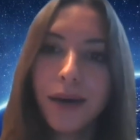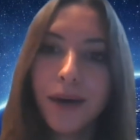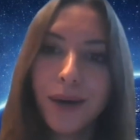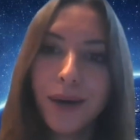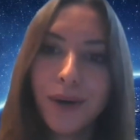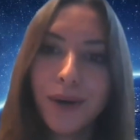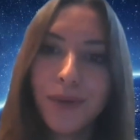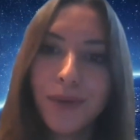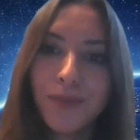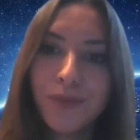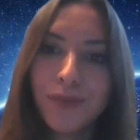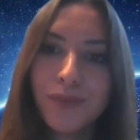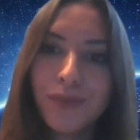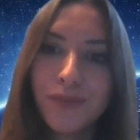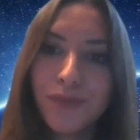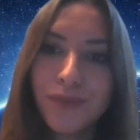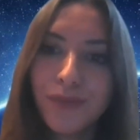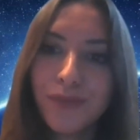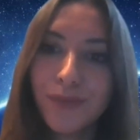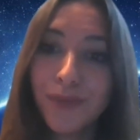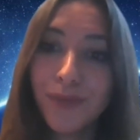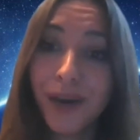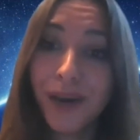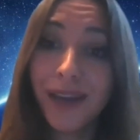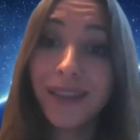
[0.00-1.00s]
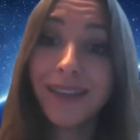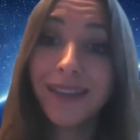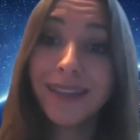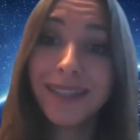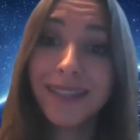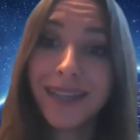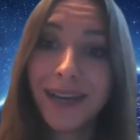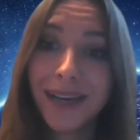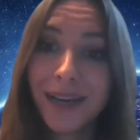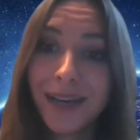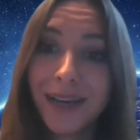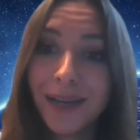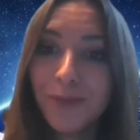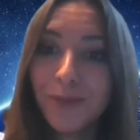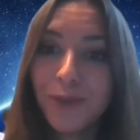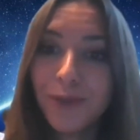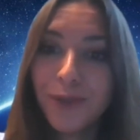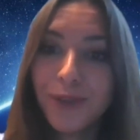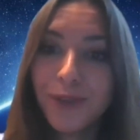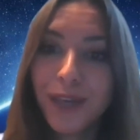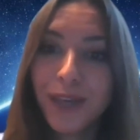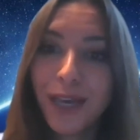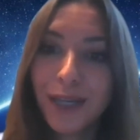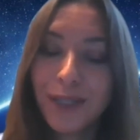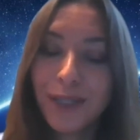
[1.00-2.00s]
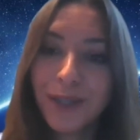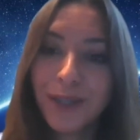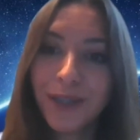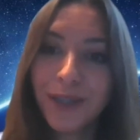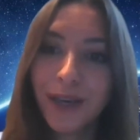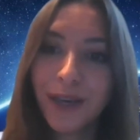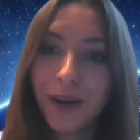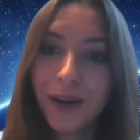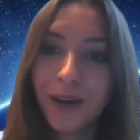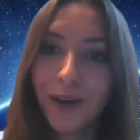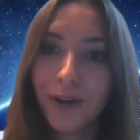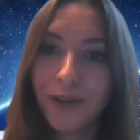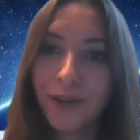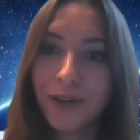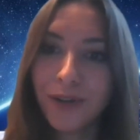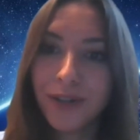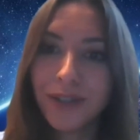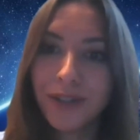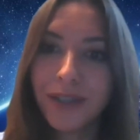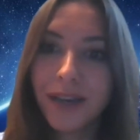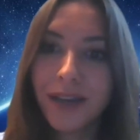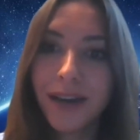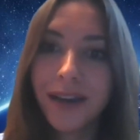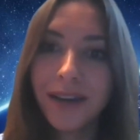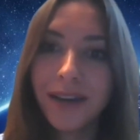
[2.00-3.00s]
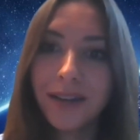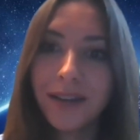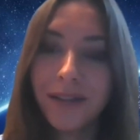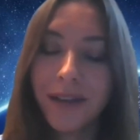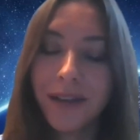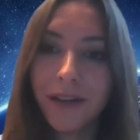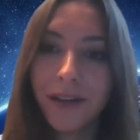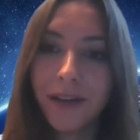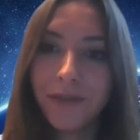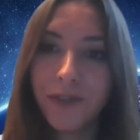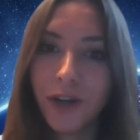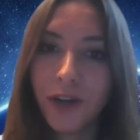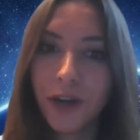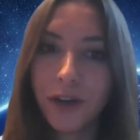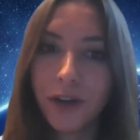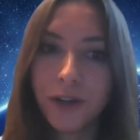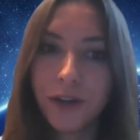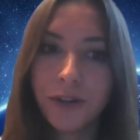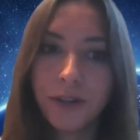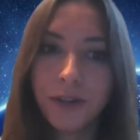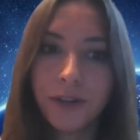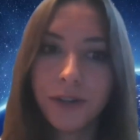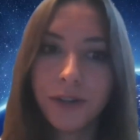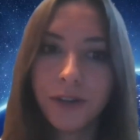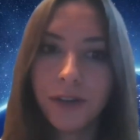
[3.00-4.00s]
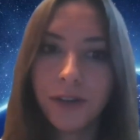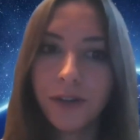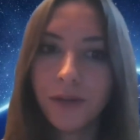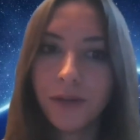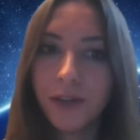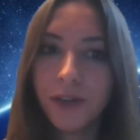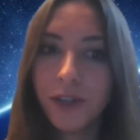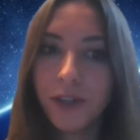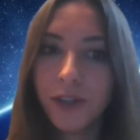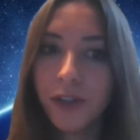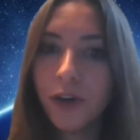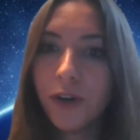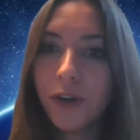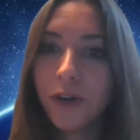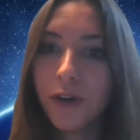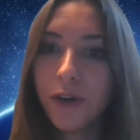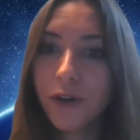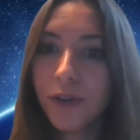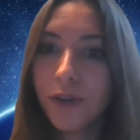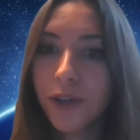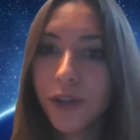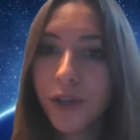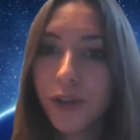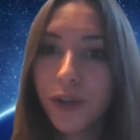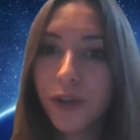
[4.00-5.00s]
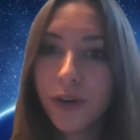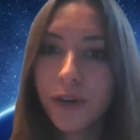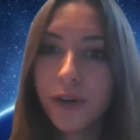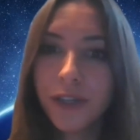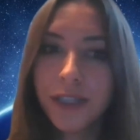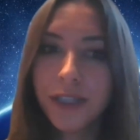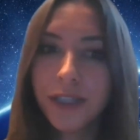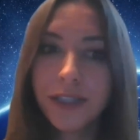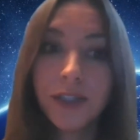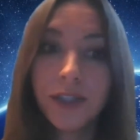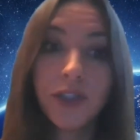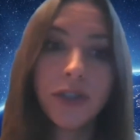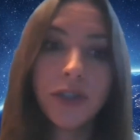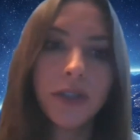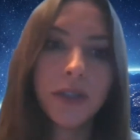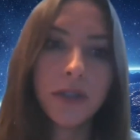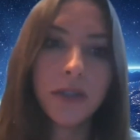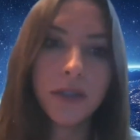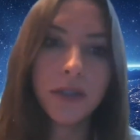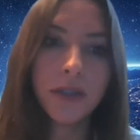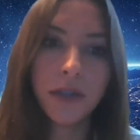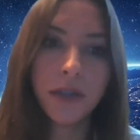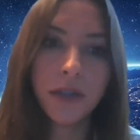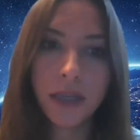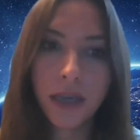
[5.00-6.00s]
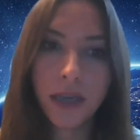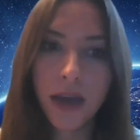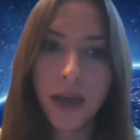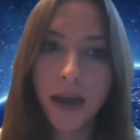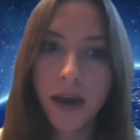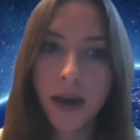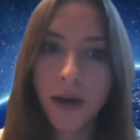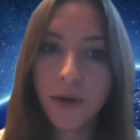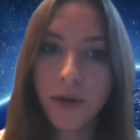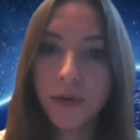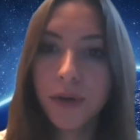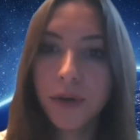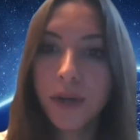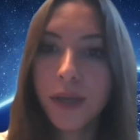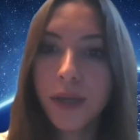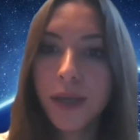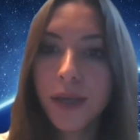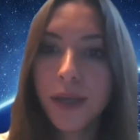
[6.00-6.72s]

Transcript: Um, by the time you get to that other side, a lot of doctors are in their early thirties, just starting out.